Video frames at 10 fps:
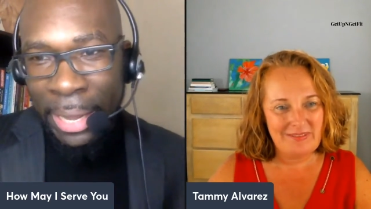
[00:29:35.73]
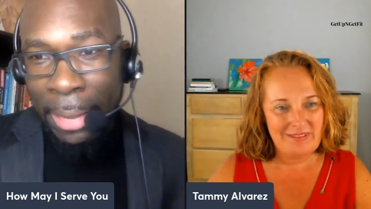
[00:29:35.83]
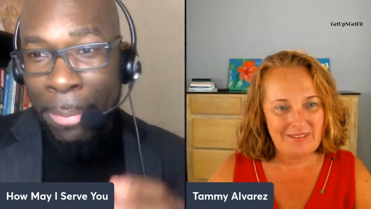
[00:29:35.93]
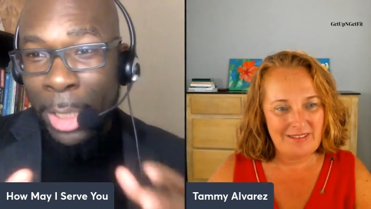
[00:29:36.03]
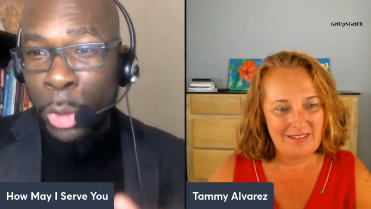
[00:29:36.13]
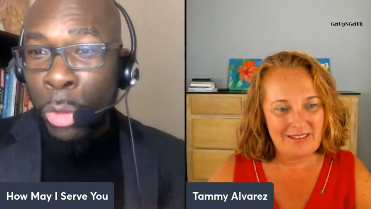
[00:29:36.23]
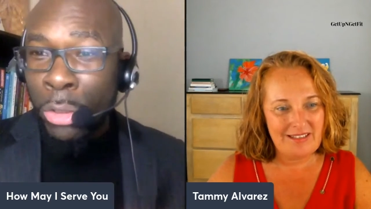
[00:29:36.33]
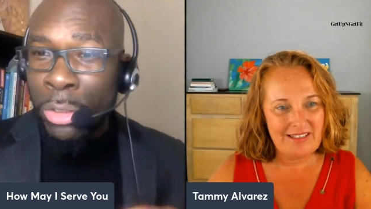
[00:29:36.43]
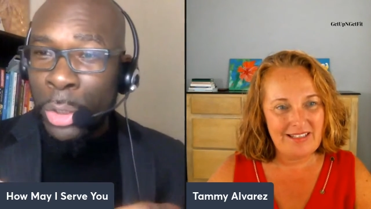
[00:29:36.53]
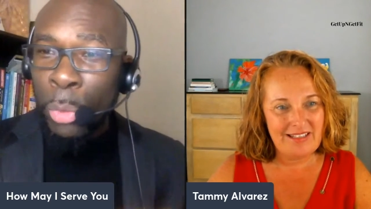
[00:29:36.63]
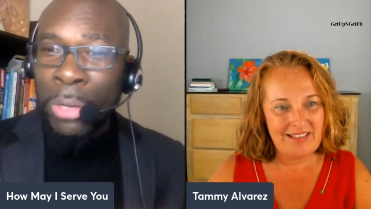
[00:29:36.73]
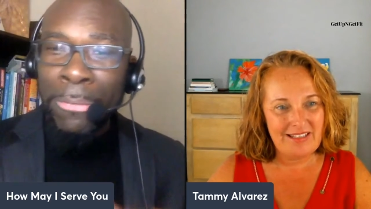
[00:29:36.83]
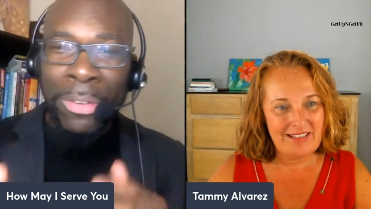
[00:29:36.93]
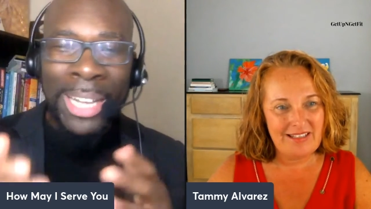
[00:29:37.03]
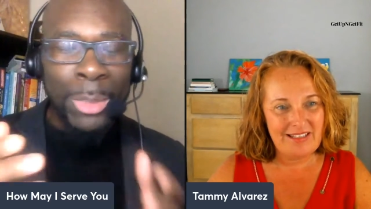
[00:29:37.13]
Speaker 1: And make sure to tune in
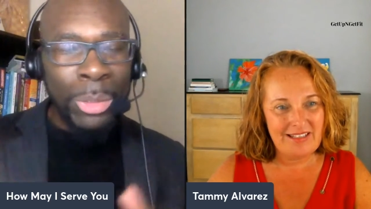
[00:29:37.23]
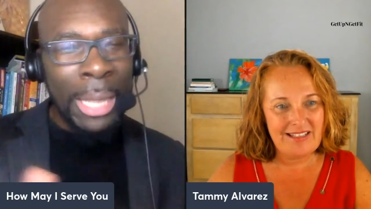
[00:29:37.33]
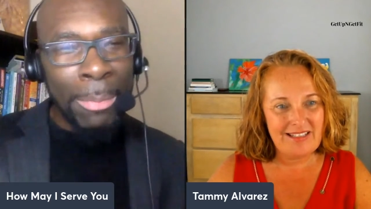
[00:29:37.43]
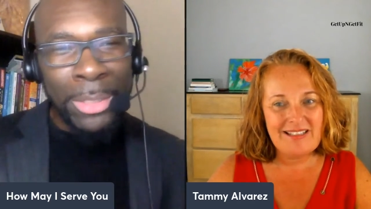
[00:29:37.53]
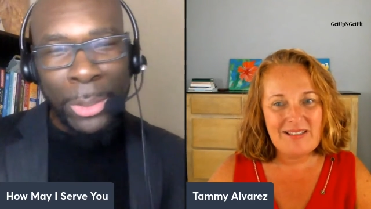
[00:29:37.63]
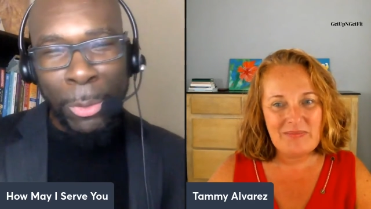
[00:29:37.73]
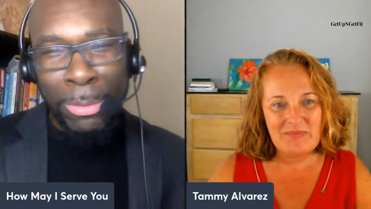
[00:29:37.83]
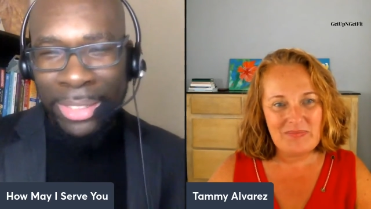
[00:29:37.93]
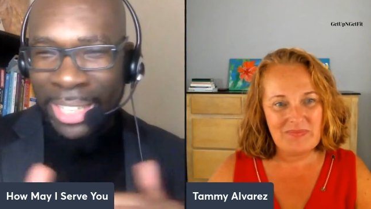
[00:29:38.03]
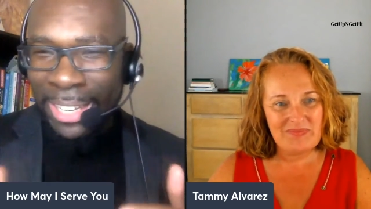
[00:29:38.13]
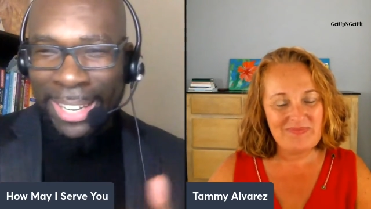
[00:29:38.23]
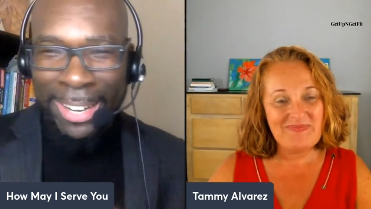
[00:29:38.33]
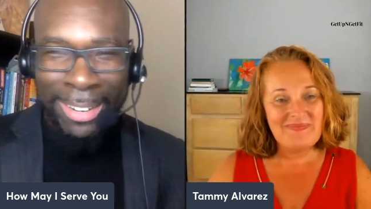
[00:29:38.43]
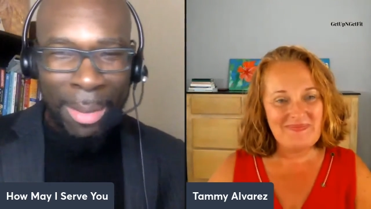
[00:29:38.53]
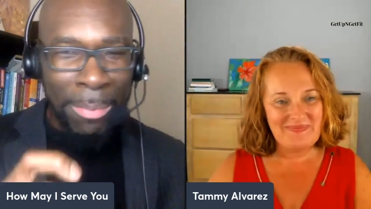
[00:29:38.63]
for next week's episode. Take
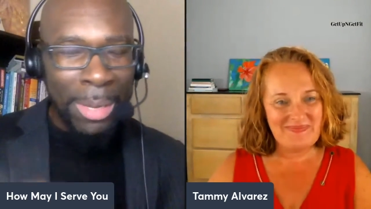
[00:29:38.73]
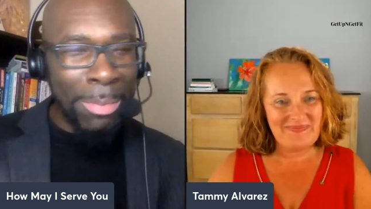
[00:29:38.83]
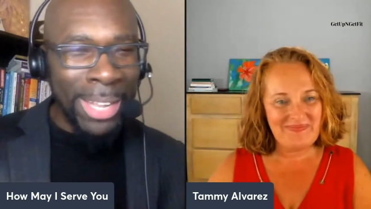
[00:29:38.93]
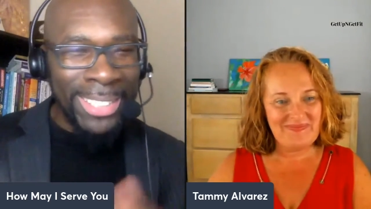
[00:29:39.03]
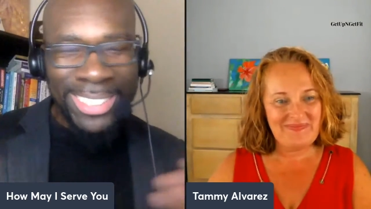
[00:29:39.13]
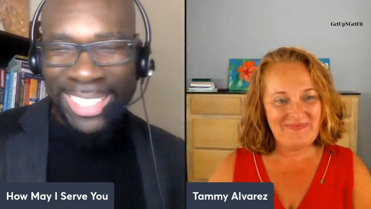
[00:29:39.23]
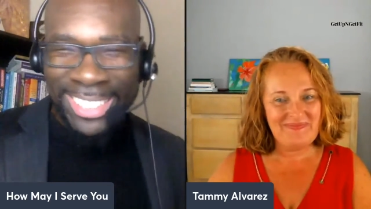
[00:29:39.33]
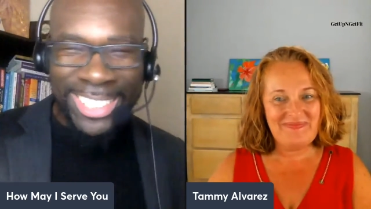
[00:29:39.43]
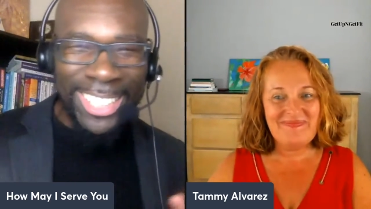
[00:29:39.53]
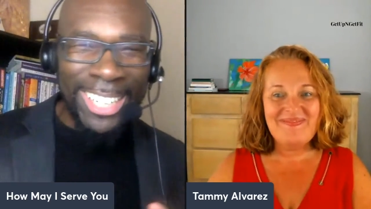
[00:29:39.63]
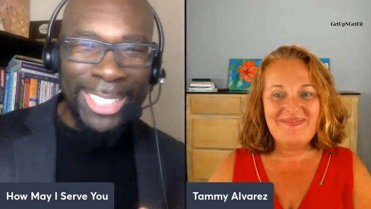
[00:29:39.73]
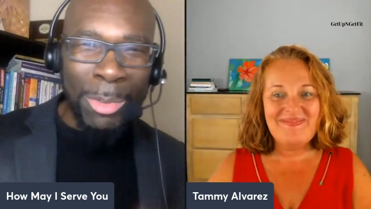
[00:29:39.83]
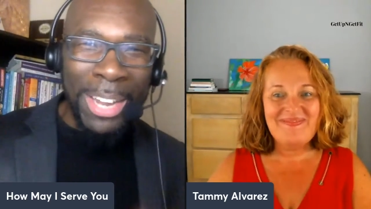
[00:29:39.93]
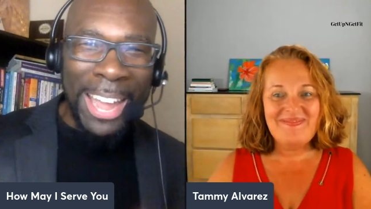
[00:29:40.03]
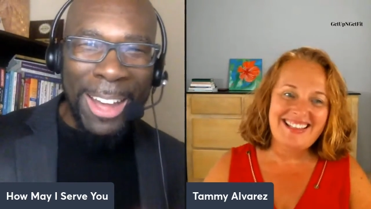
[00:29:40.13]
care, be blessed, and cheers.
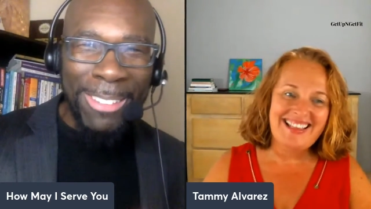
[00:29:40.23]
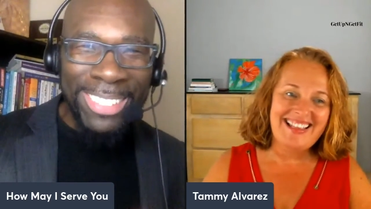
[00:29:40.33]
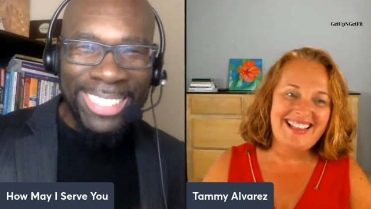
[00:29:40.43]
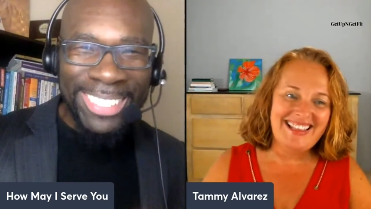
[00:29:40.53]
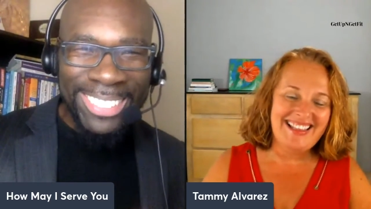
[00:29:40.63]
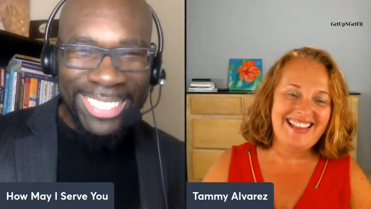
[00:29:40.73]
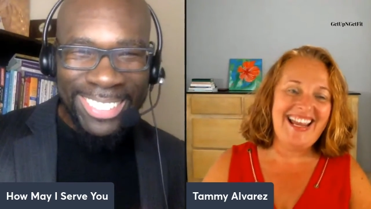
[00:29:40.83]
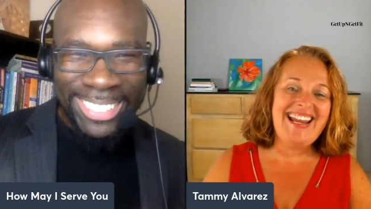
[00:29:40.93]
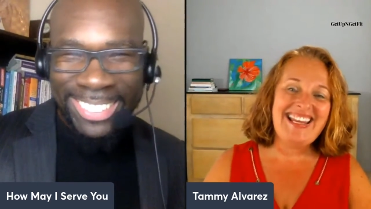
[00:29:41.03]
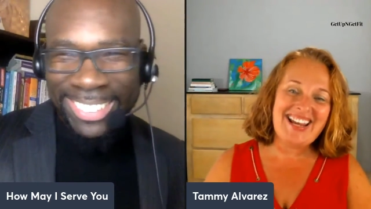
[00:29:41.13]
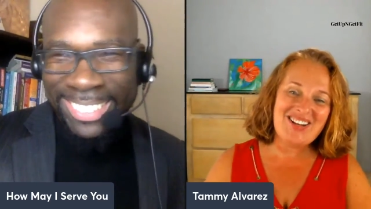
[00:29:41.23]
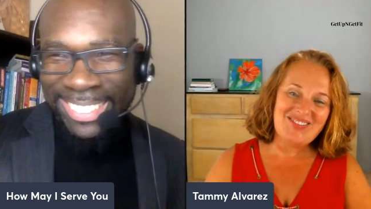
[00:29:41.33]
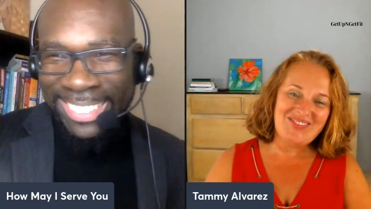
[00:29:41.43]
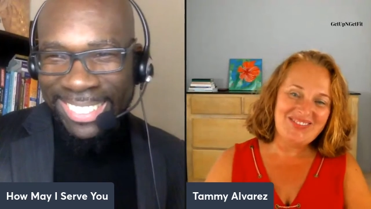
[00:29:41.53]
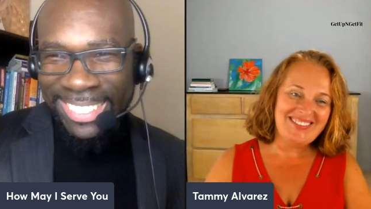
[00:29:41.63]
We out.
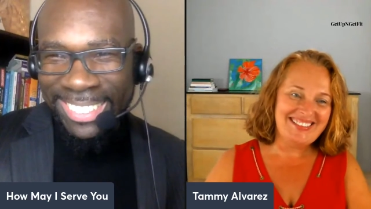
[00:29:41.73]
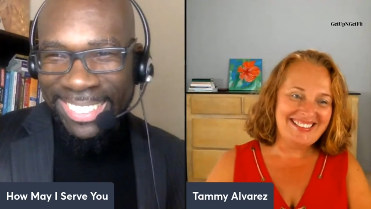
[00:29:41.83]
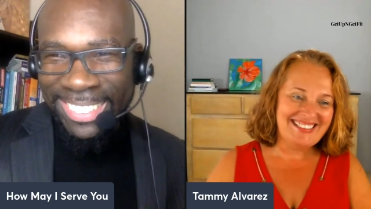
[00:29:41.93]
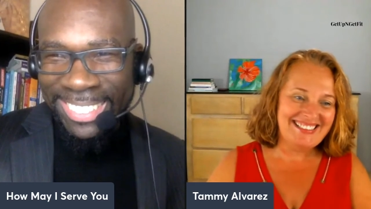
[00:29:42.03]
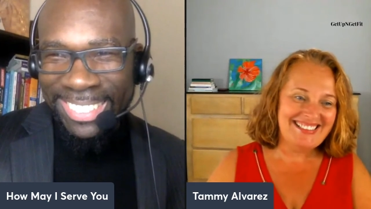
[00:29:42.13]
Speaker 2: Thank you.